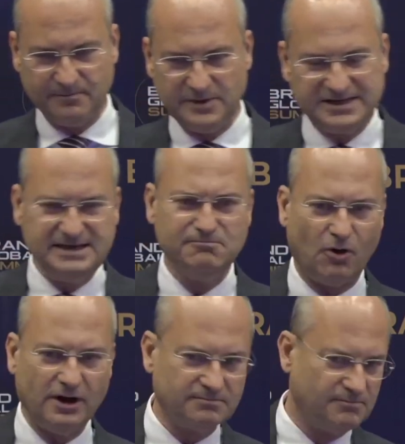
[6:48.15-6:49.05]
We see
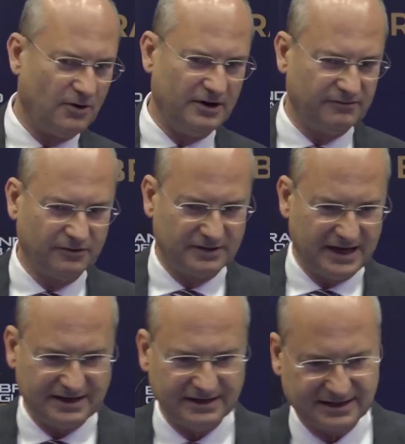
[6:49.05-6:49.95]
more and more, if you
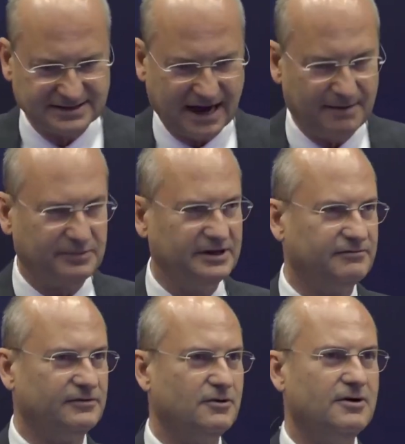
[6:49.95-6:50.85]
take an example,
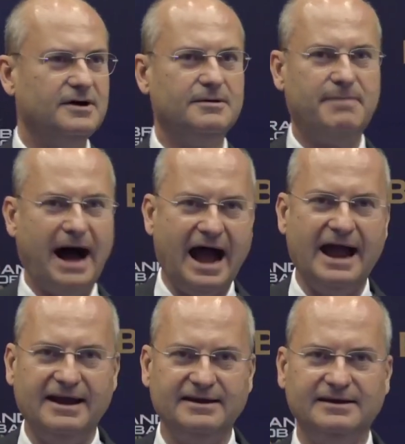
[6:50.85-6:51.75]
if you
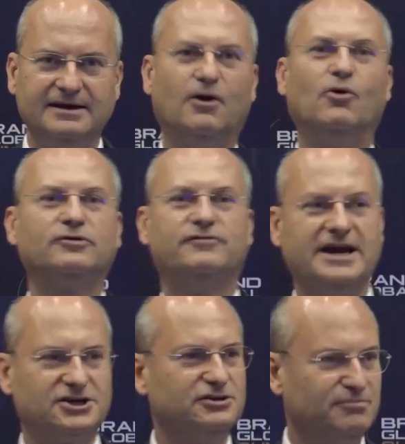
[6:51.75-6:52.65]
buy an
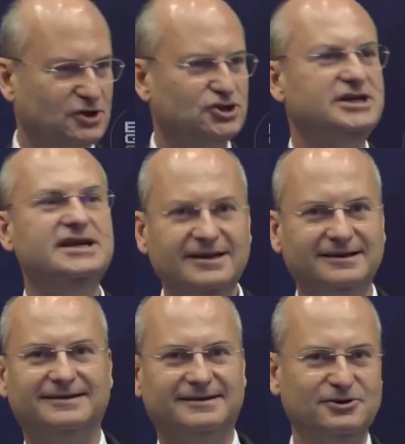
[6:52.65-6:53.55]
old-fashioned machine,
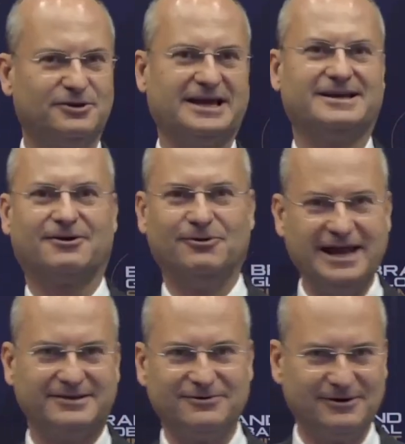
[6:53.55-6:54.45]
you get a
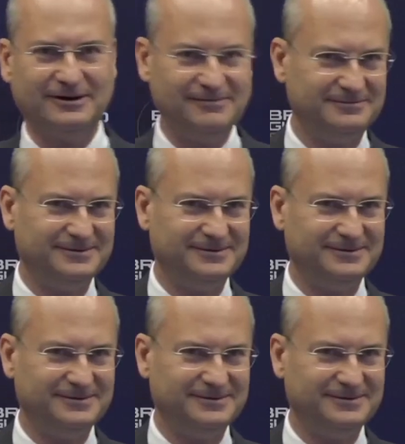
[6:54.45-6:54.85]
collateral.